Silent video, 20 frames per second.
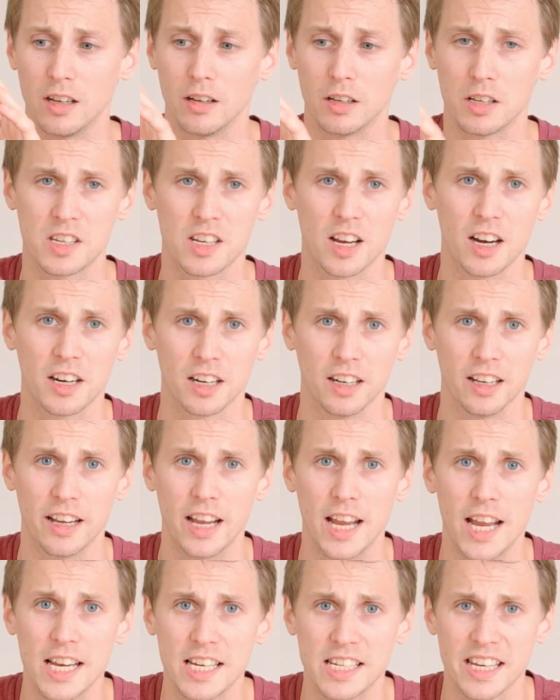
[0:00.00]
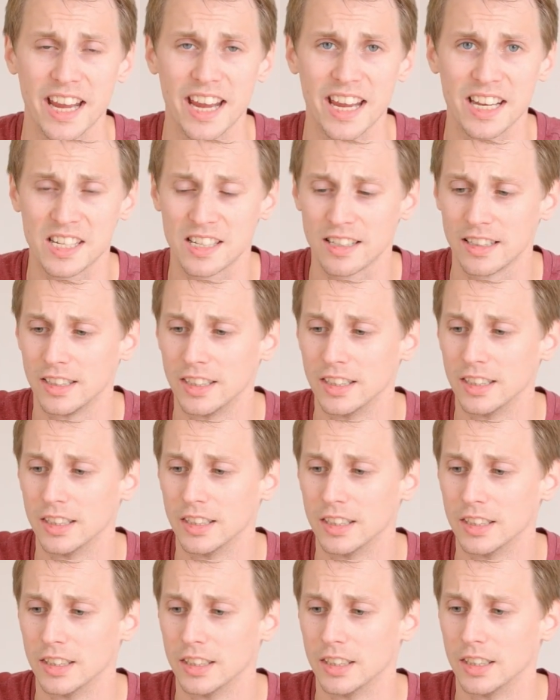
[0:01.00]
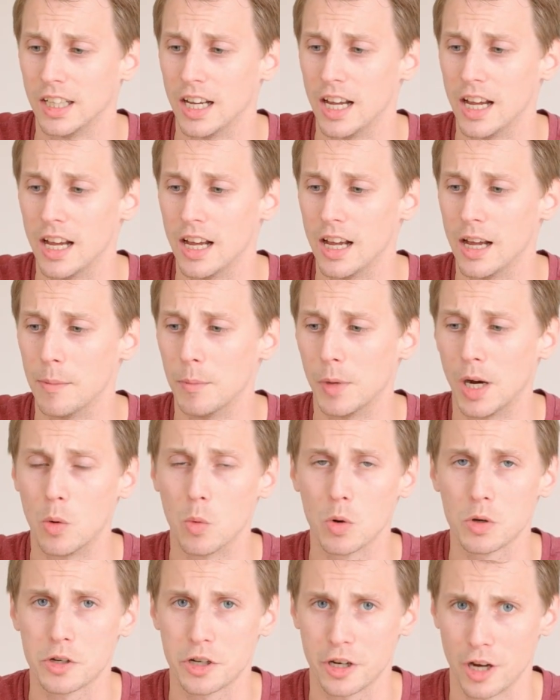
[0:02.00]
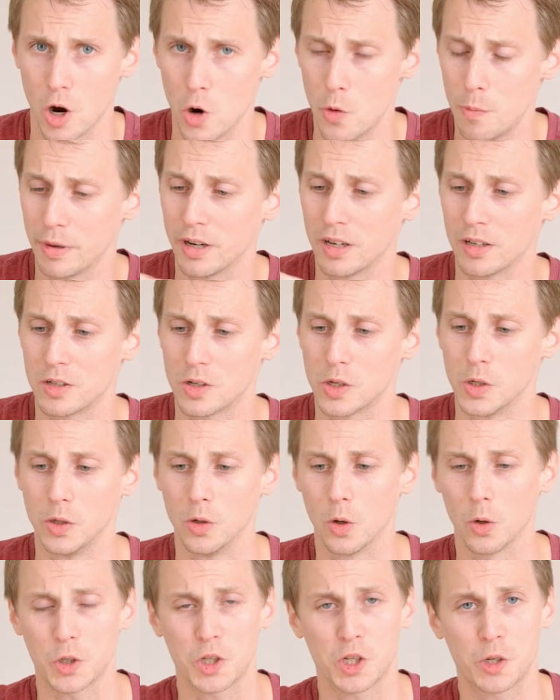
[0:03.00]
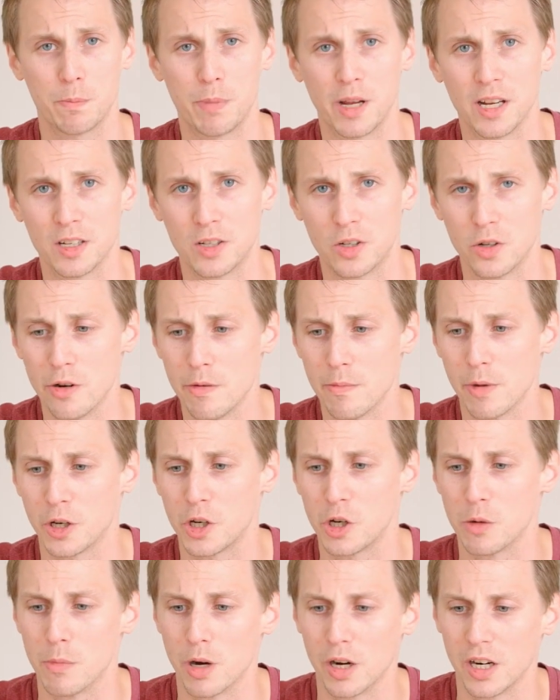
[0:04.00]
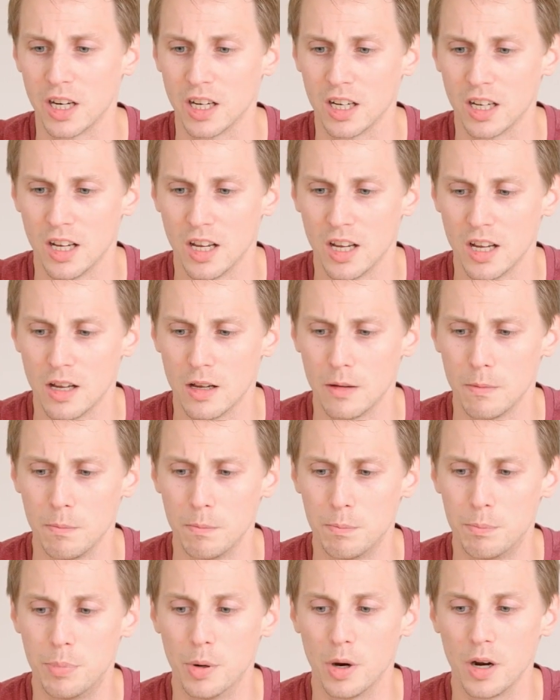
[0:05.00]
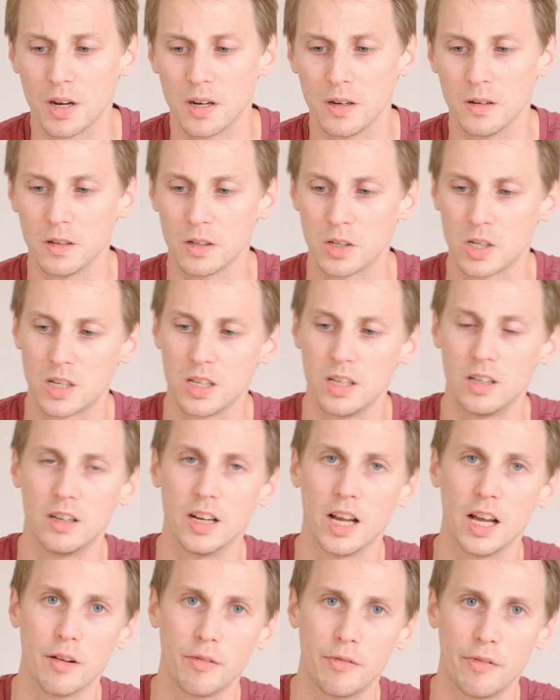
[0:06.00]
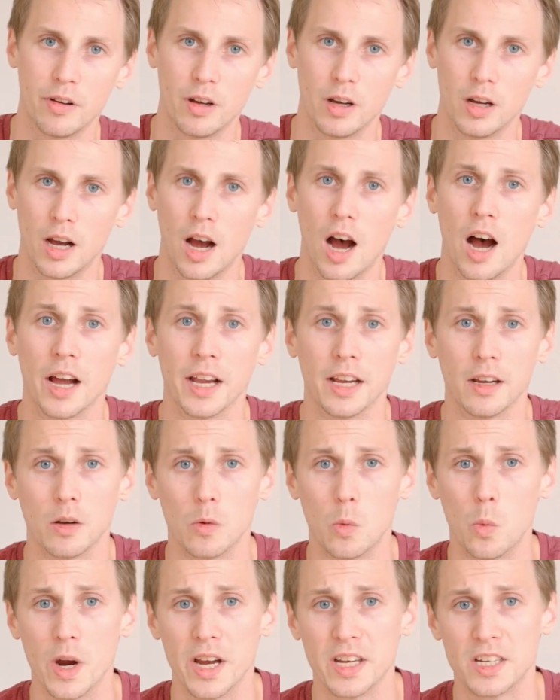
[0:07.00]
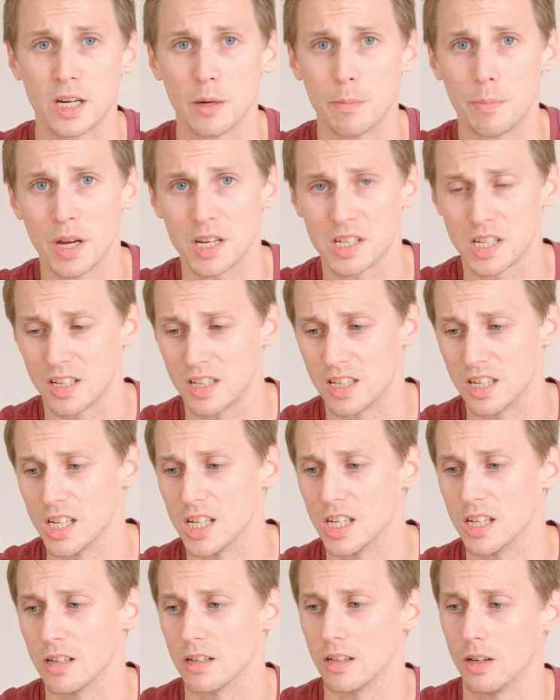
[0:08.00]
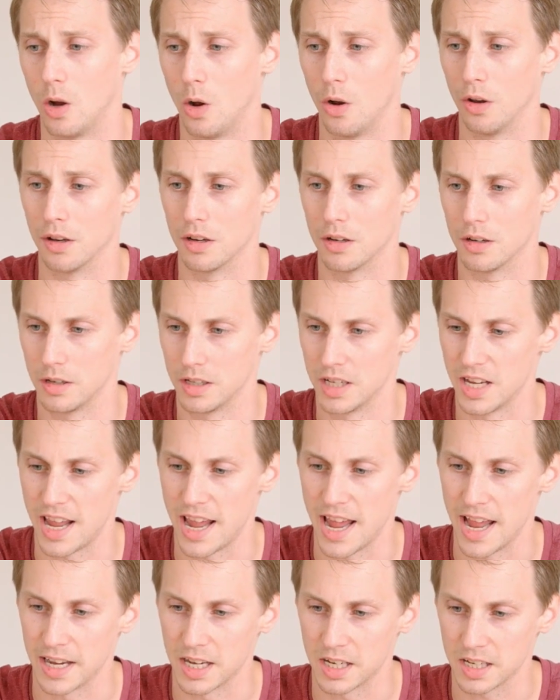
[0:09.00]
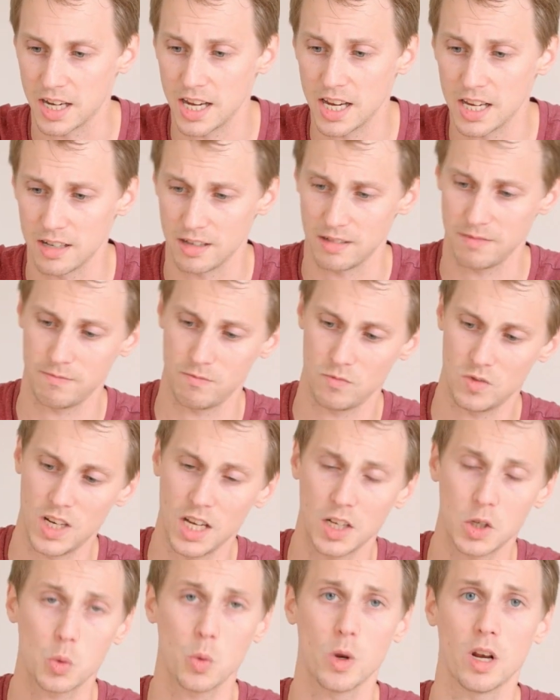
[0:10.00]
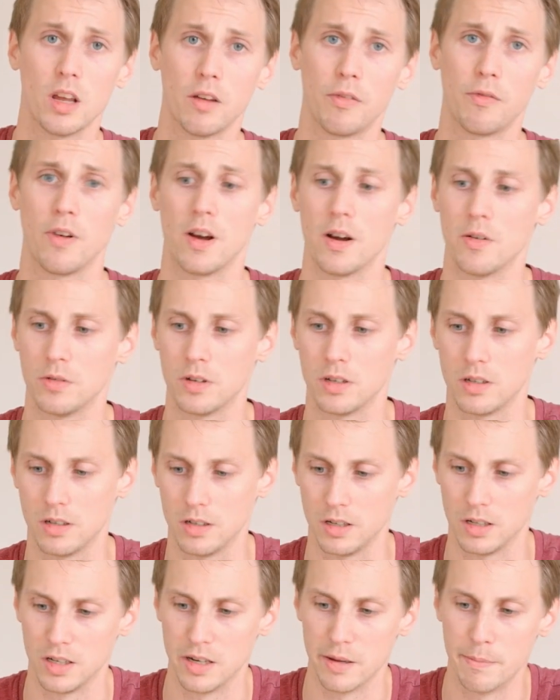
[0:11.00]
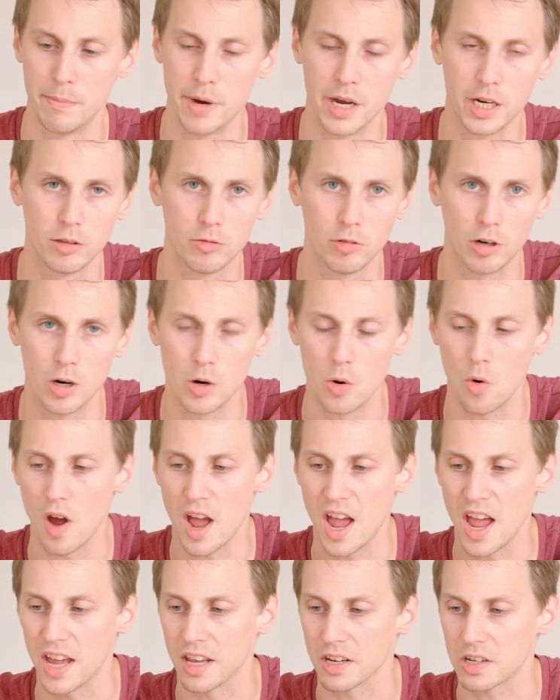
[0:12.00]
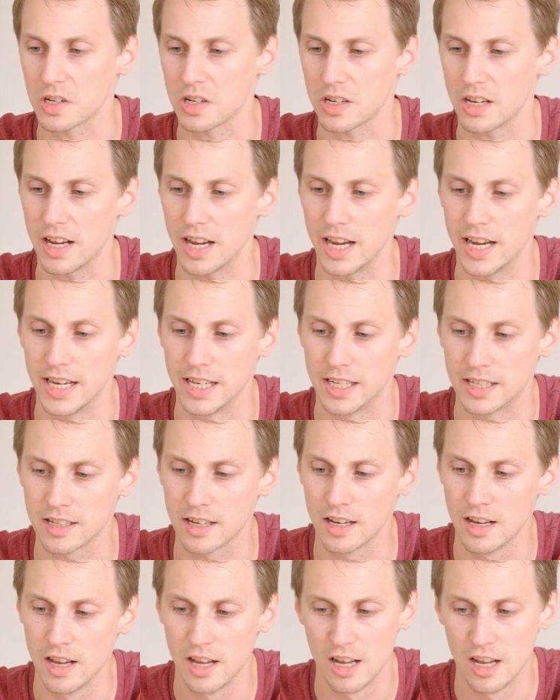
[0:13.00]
Sachtler Ace head. I was hoping to not spend too much money but still have a high weight capacity on the head, and that's when I found the Benro S8.